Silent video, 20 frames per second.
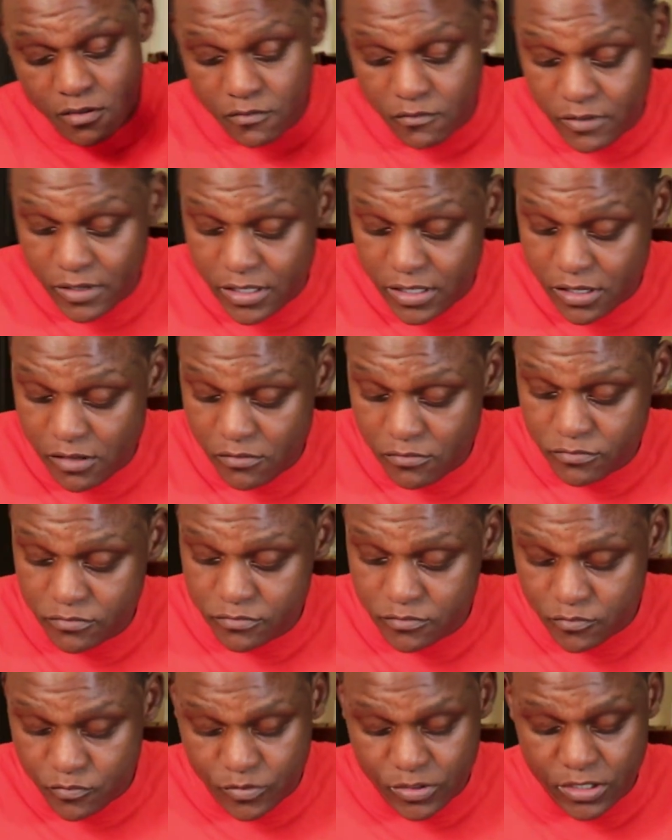Where'd it go?
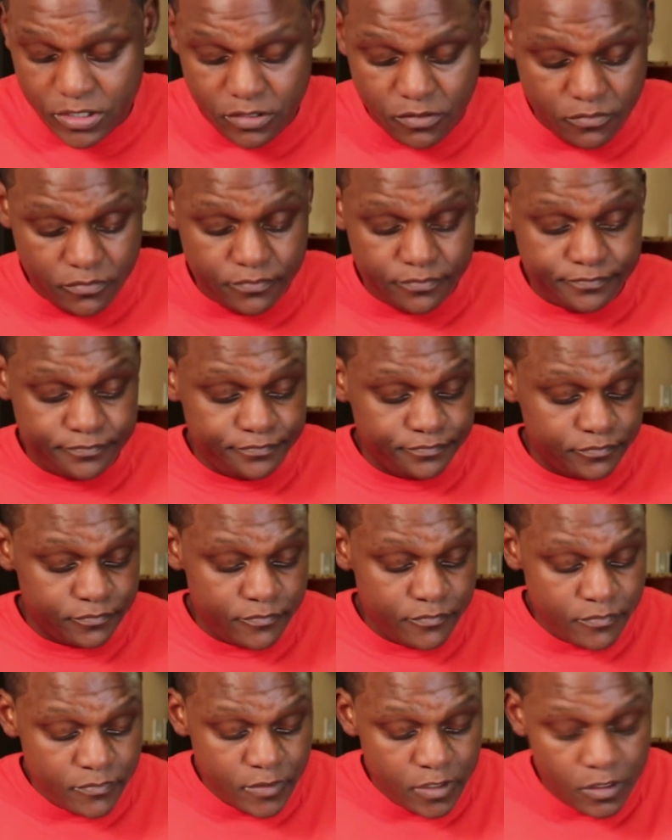
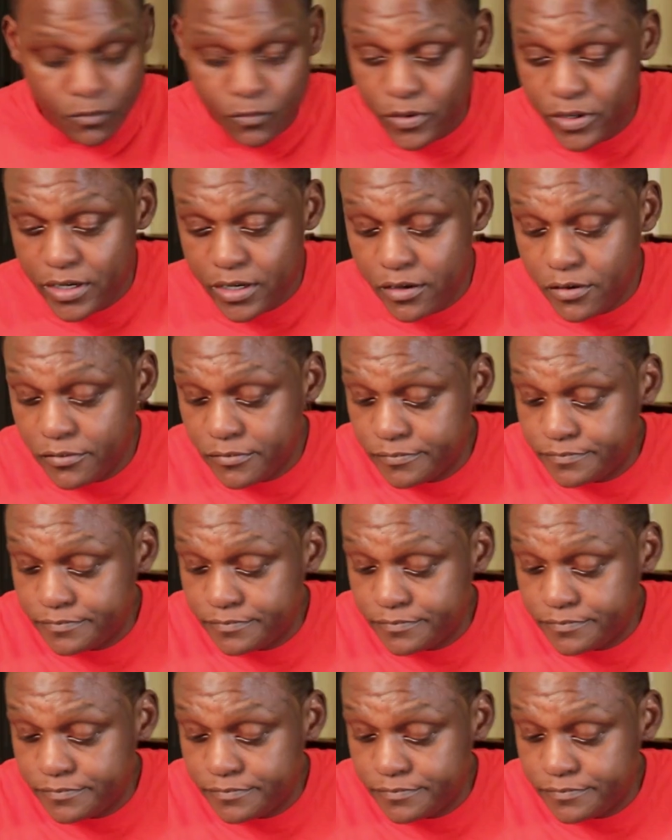It